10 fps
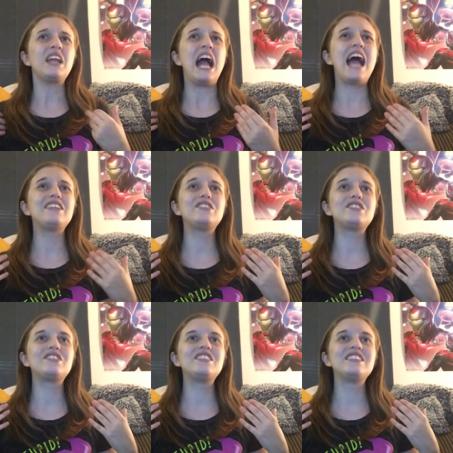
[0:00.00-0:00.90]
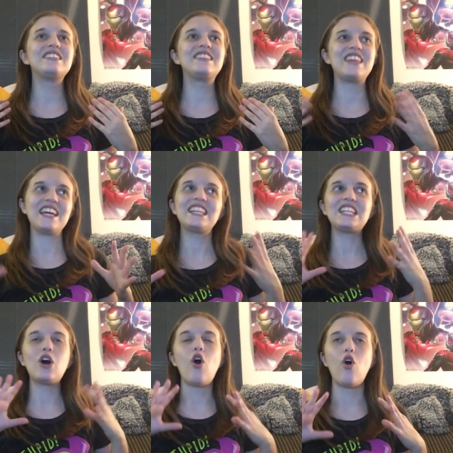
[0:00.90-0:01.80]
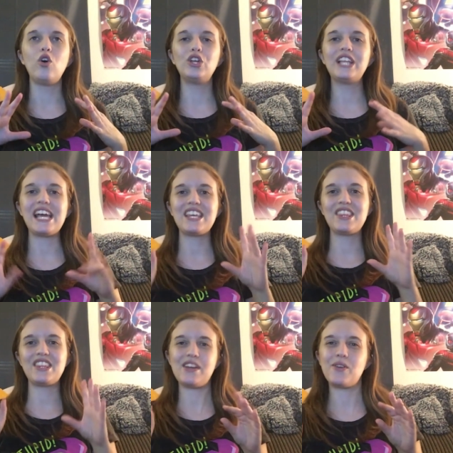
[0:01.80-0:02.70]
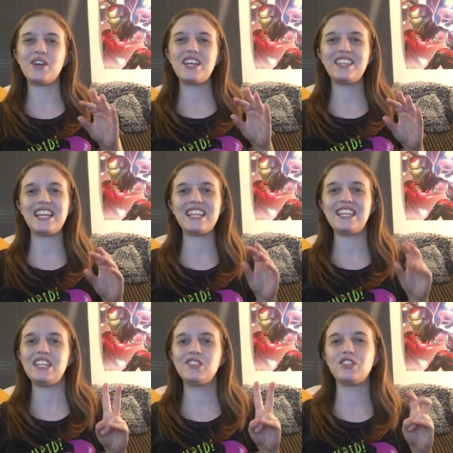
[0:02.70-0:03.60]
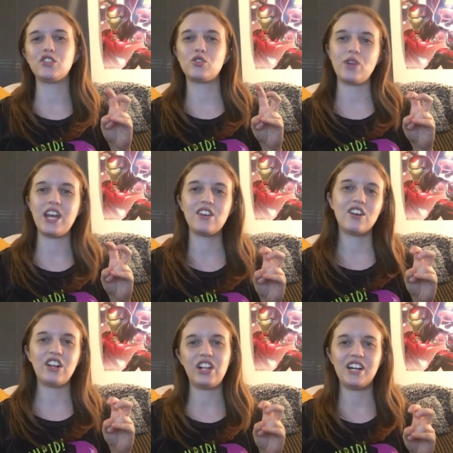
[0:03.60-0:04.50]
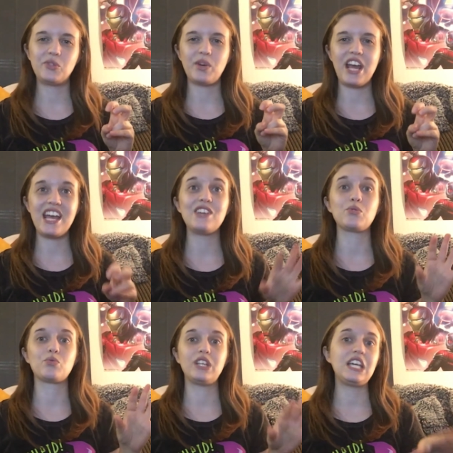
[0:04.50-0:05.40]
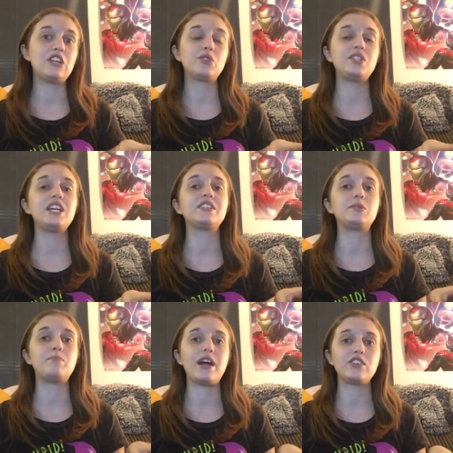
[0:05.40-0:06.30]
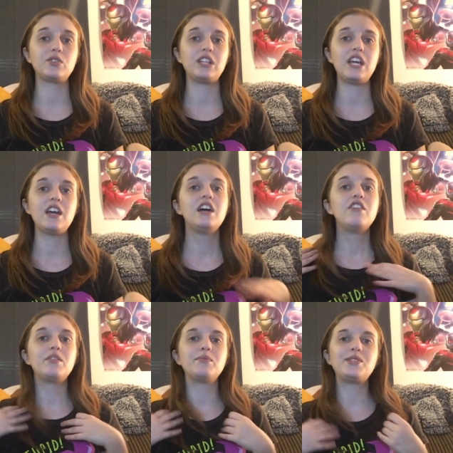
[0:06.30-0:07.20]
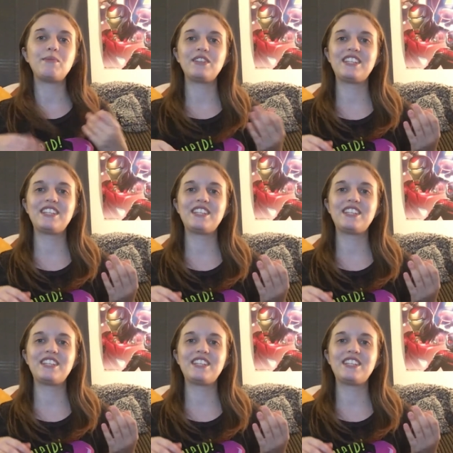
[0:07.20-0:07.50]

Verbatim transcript: I think that the whole like theory that he's the traitor in class 1A is really interesting, especially from some of the